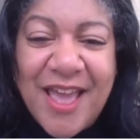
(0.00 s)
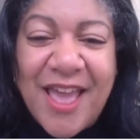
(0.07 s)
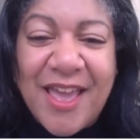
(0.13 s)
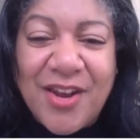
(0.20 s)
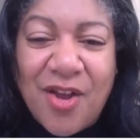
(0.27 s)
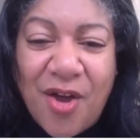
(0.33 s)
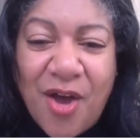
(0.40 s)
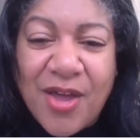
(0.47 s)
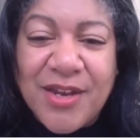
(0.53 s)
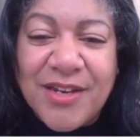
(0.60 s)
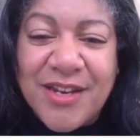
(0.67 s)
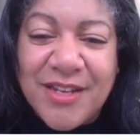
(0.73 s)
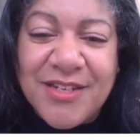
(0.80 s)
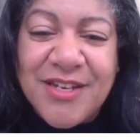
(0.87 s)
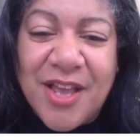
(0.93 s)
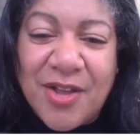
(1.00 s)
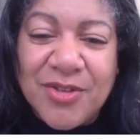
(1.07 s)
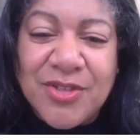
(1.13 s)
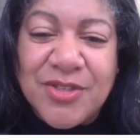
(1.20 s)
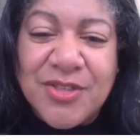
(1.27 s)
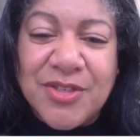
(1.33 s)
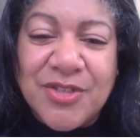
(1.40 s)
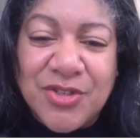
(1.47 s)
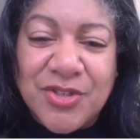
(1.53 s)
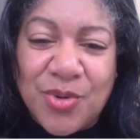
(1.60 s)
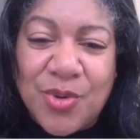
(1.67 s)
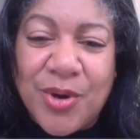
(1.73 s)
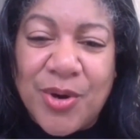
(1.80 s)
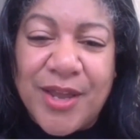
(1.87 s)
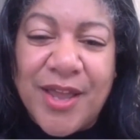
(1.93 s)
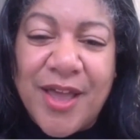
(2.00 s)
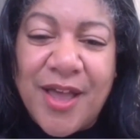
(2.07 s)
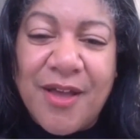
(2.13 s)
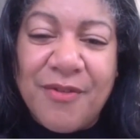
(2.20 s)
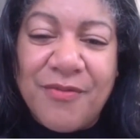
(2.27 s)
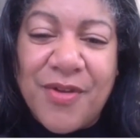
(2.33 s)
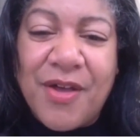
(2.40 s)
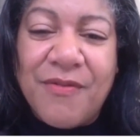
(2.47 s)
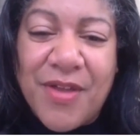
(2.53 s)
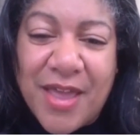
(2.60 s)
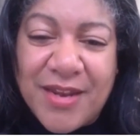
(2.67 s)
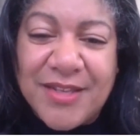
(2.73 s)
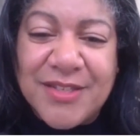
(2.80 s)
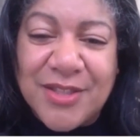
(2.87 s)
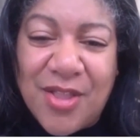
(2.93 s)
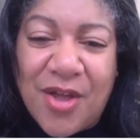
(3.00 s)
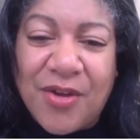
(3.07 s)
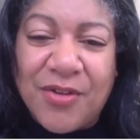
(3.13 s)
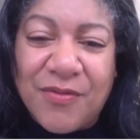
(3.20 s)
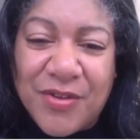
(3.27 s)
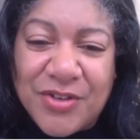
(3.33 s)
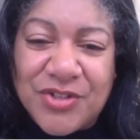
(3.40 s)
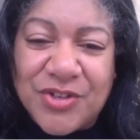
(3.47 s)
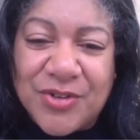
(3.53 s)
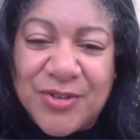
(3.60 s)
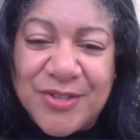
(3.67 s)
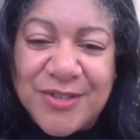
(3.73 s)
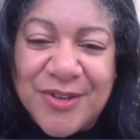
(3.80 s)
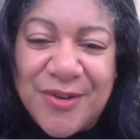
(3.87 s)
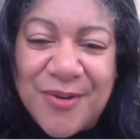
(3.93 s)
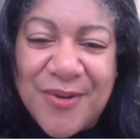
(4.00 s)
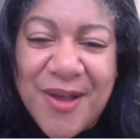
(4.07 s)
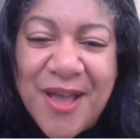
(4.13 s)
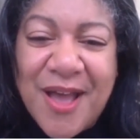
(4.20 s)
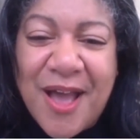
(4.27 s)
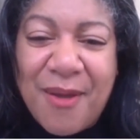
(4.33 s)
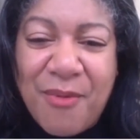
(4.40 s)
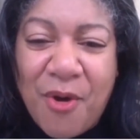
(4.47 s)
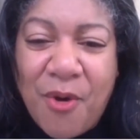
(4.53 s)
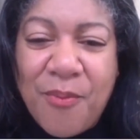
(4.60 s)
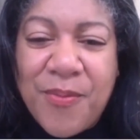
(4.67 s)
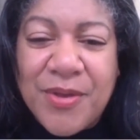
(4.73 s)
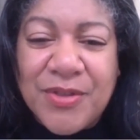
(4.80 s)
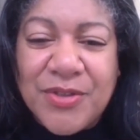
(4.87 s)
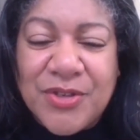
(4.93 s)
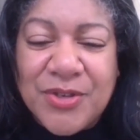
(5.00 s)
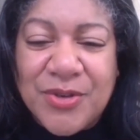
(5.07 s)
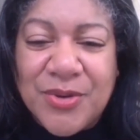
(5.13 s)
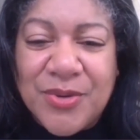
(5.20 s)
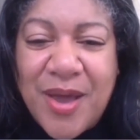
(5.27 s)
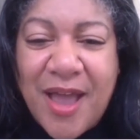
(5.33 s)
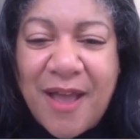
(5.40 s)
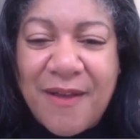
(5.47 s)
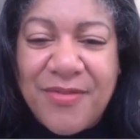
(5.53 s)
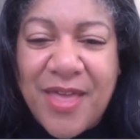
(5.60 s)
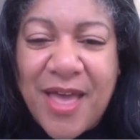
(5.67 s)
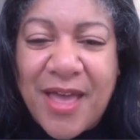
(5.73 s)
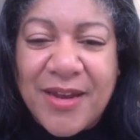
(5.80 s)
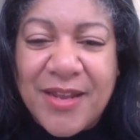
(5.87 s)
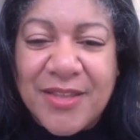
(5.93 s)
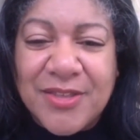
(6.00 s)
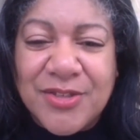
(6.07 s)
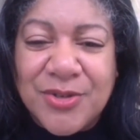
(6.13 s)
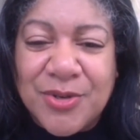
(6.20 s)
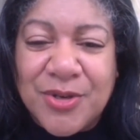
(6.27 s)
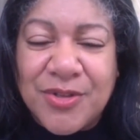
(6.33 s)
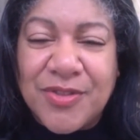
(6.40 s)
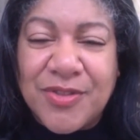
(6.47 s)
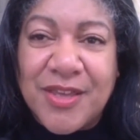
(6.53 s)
And on it, it tells the story of Eddie's long vigil. So I'm hoping to have that inserted.